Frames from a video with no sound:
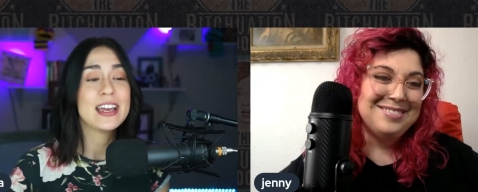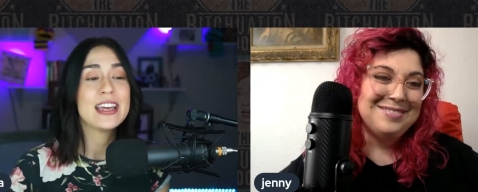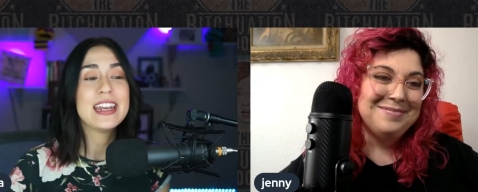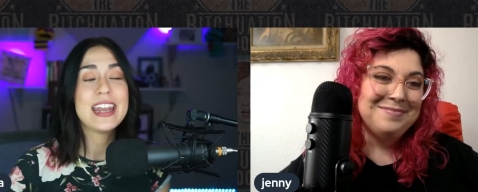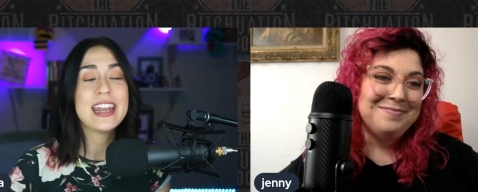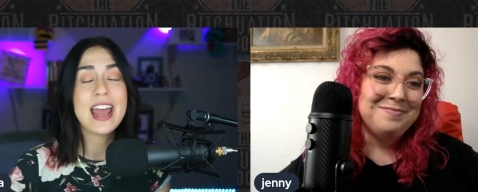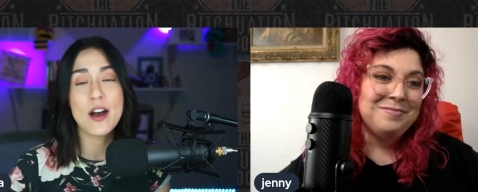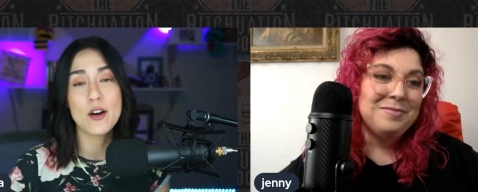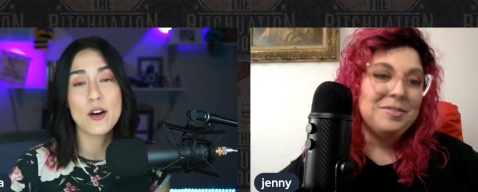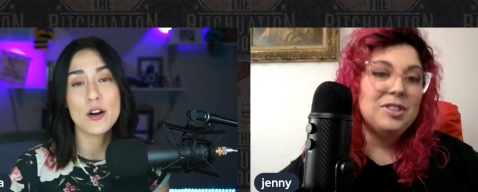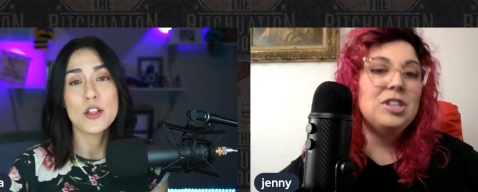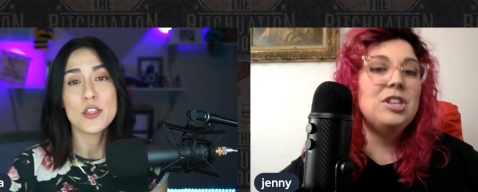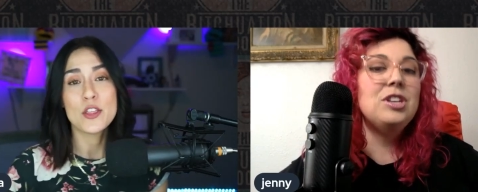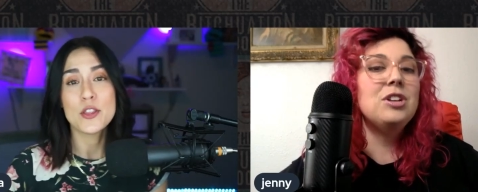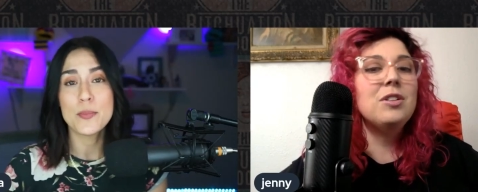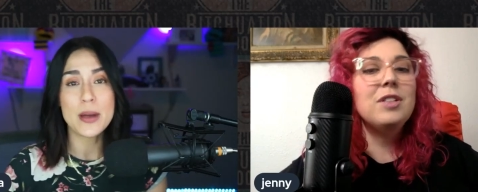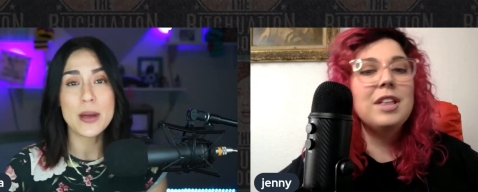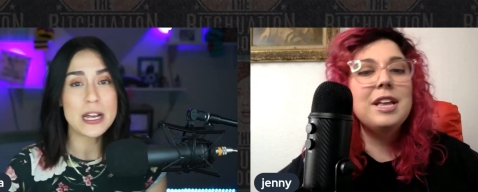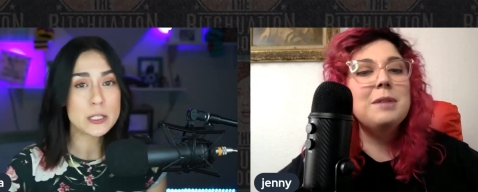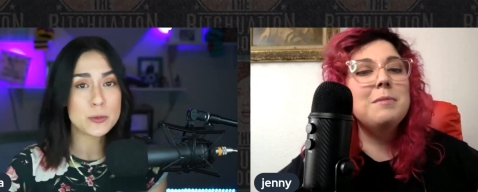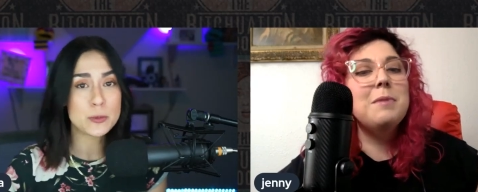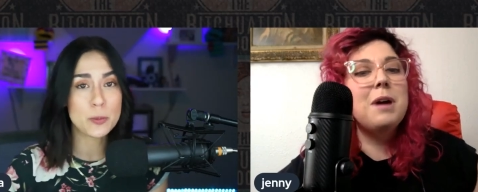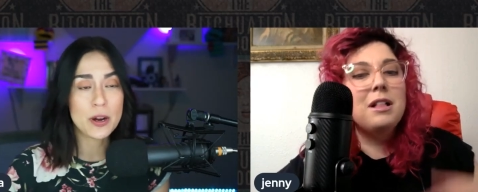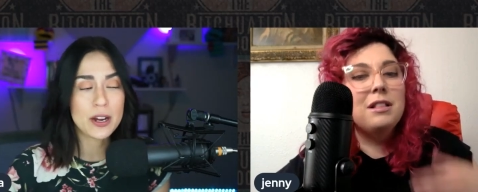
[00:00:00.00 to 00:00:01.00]
Speaker 1: Now, you know,
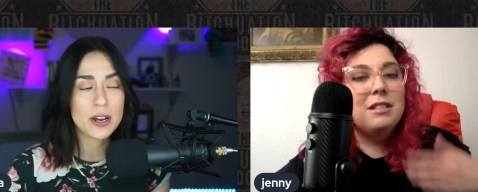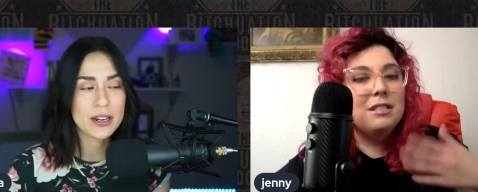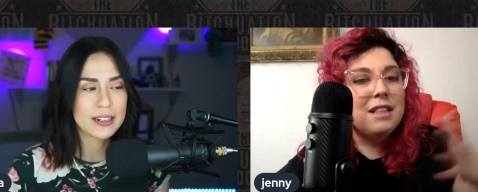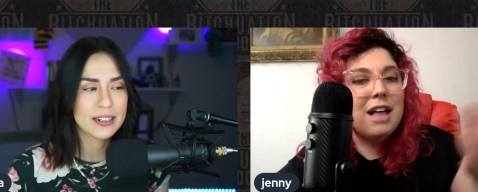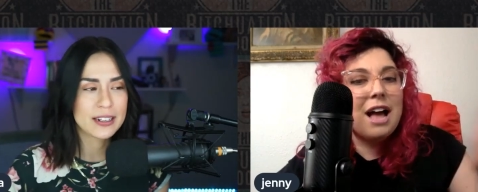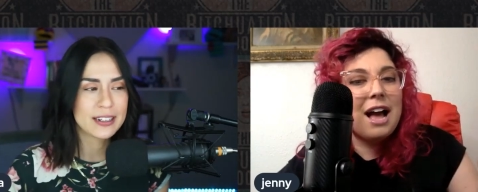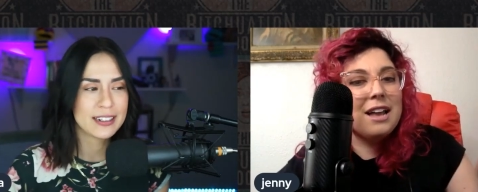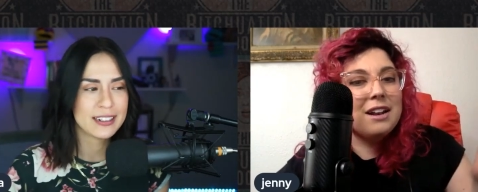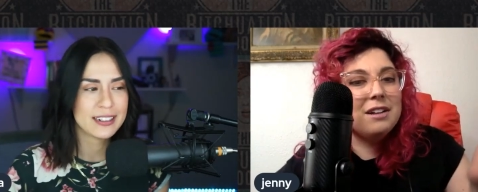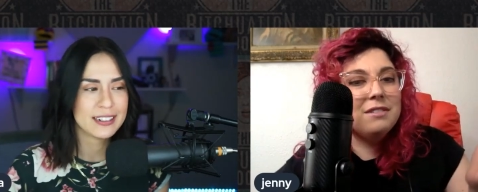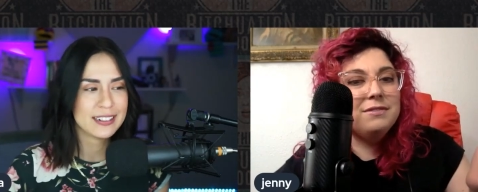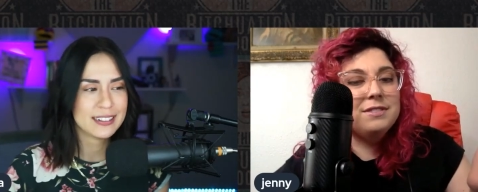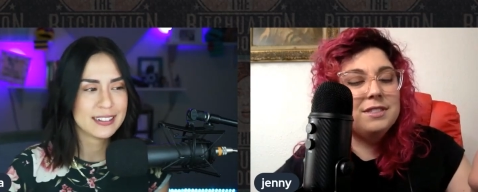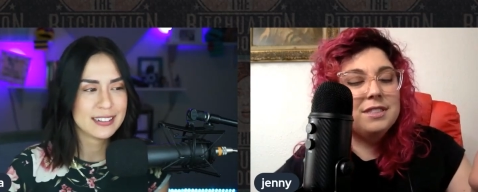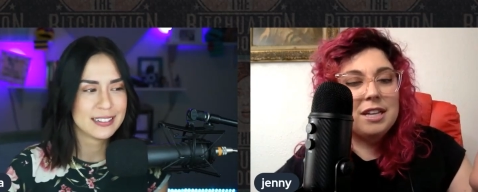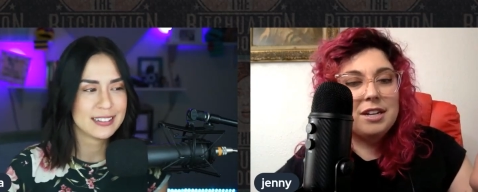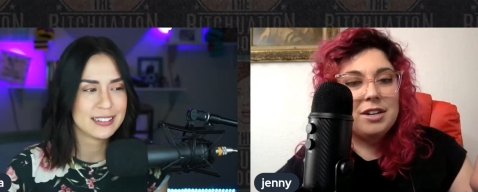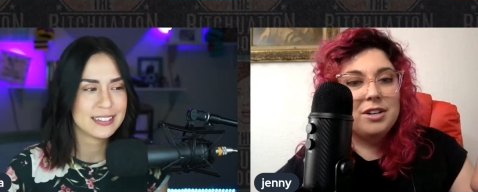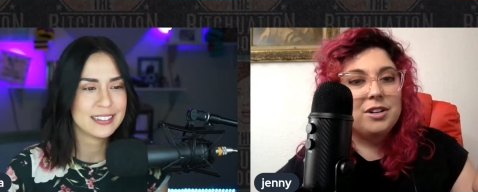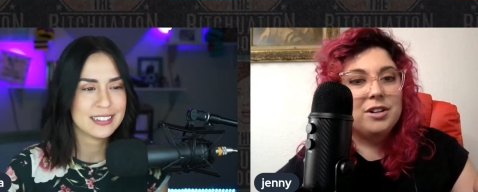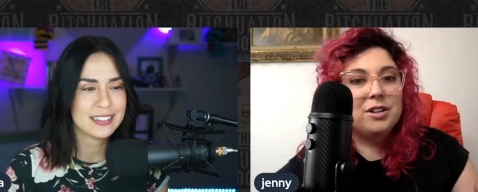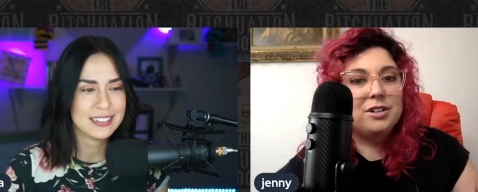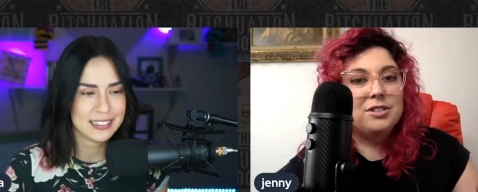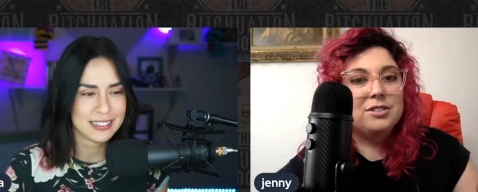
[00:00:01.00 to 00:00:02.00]
like, part, a lot of
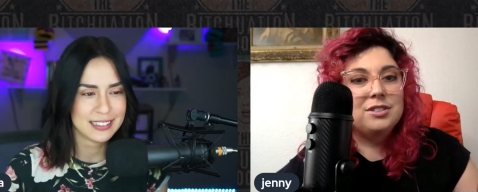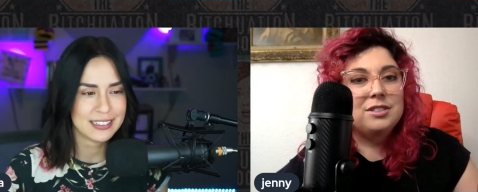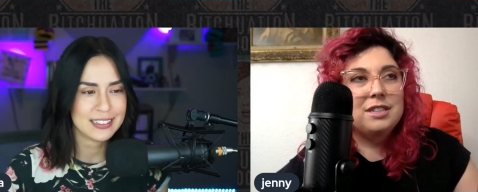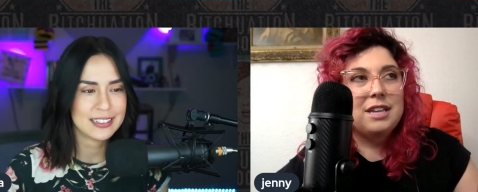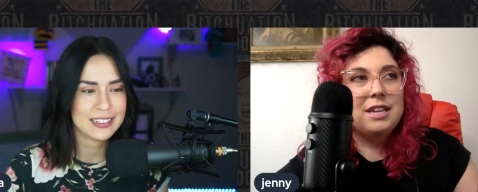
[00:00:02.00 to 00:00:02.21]
senators